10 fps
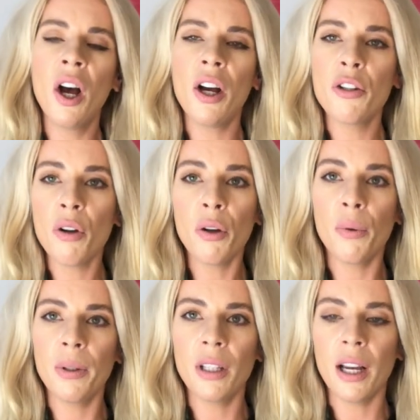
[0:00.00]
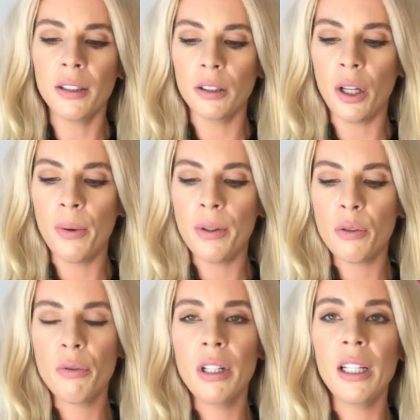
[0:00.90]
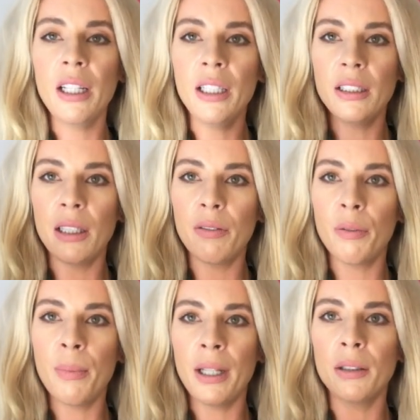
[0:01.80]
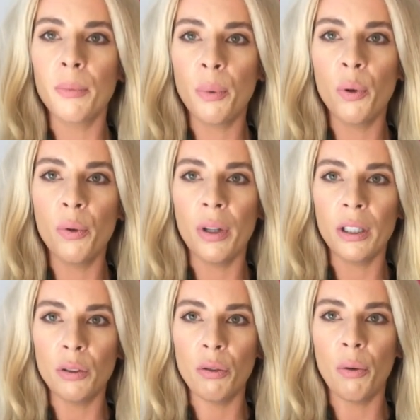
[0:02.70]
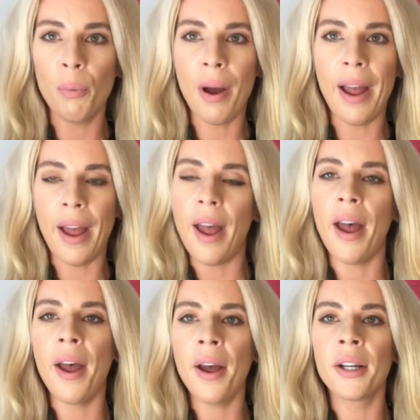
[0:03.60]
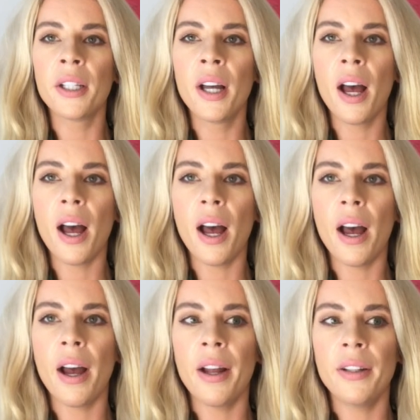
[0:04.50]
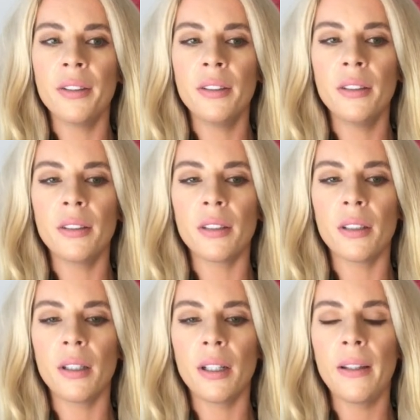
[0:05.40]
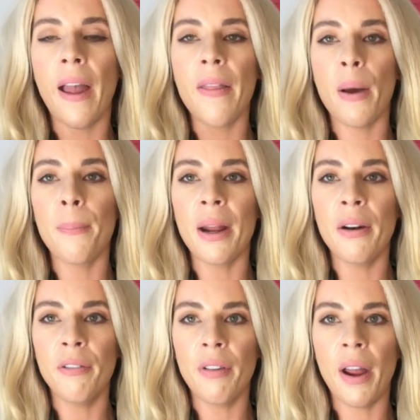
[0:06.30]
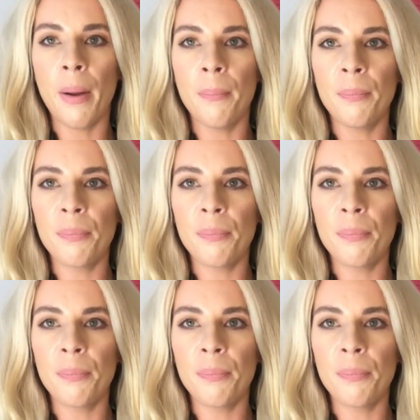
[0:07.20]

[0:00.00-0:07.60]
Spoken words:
I struggle with that, so it's really easy for me to pull this through wet hair and get that benefit.